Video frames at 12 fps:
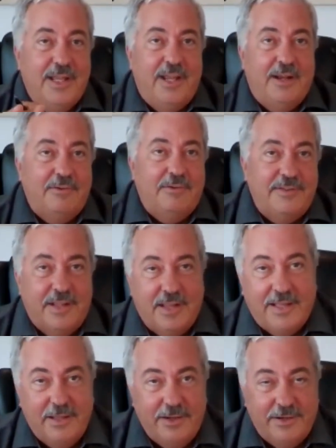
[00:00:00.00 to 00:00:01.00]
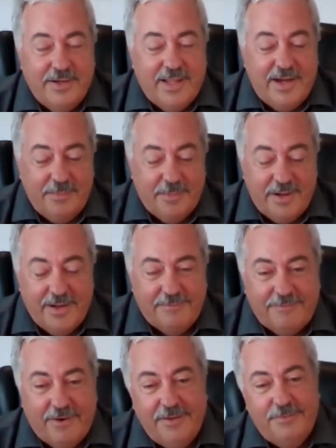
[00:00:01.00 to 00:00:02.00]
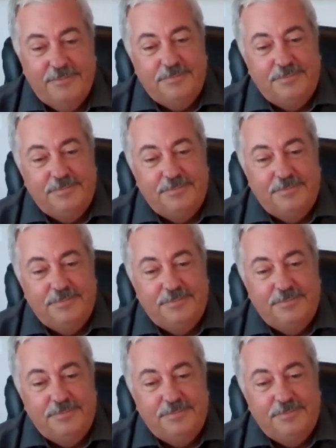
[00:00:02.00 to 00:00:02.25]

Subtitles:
increase the likelihood of getting money up front.